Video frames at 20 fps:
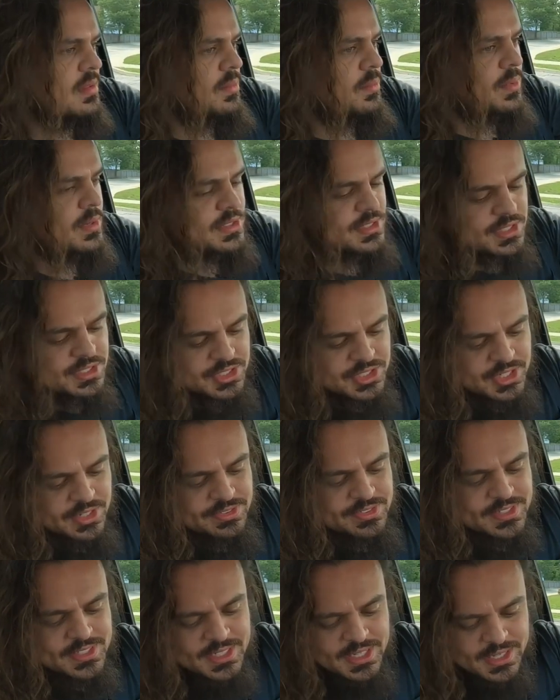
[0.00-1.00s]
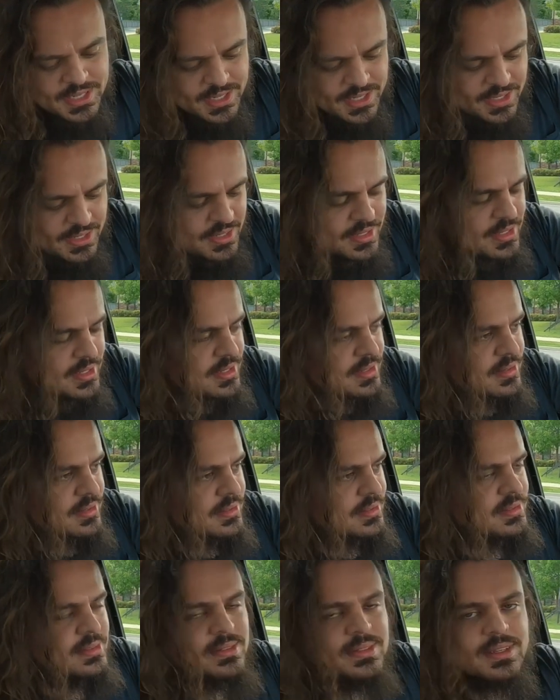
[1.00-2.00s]
where's the shift stick?
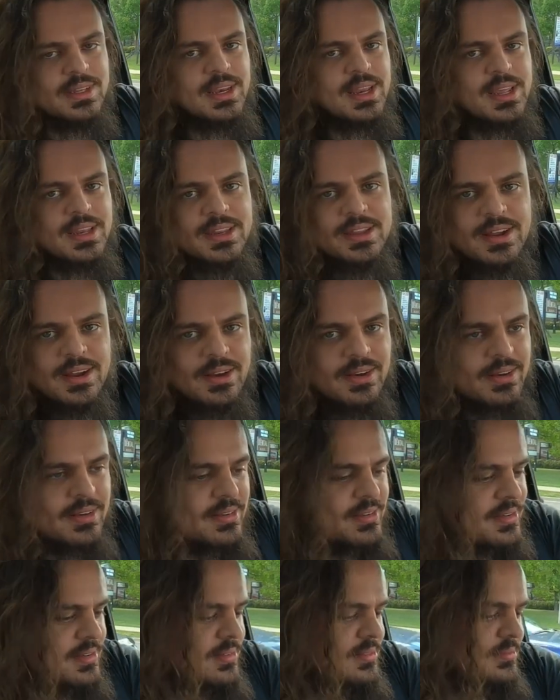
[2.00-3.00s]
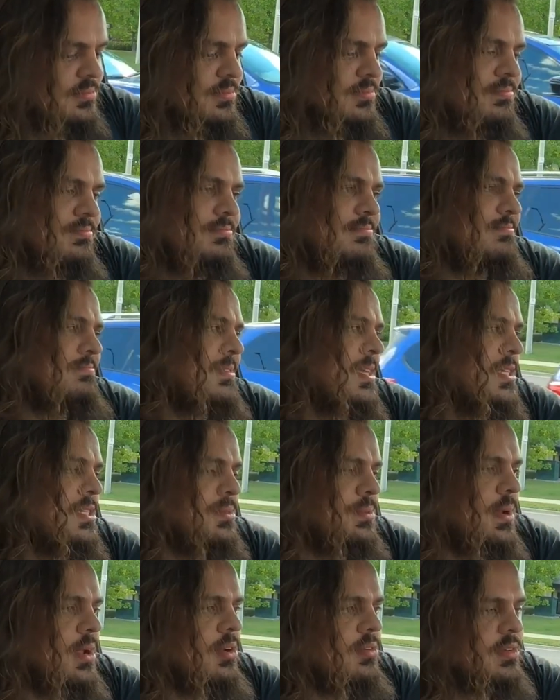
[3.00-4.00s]
It ain't here.
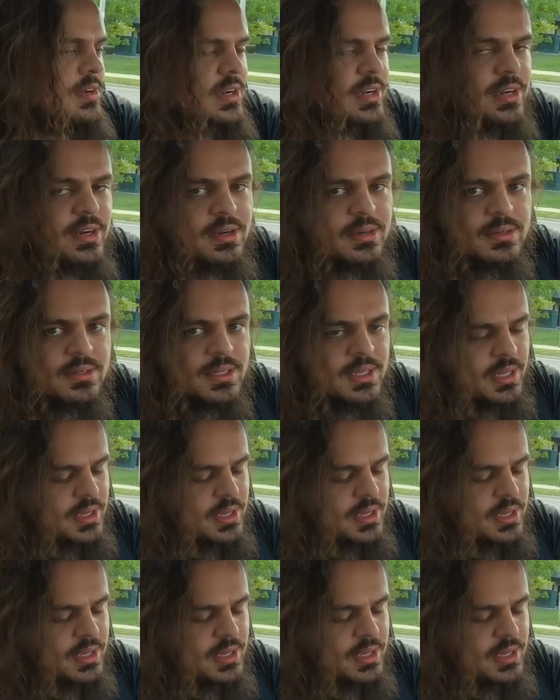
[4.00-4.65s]
It's right over here.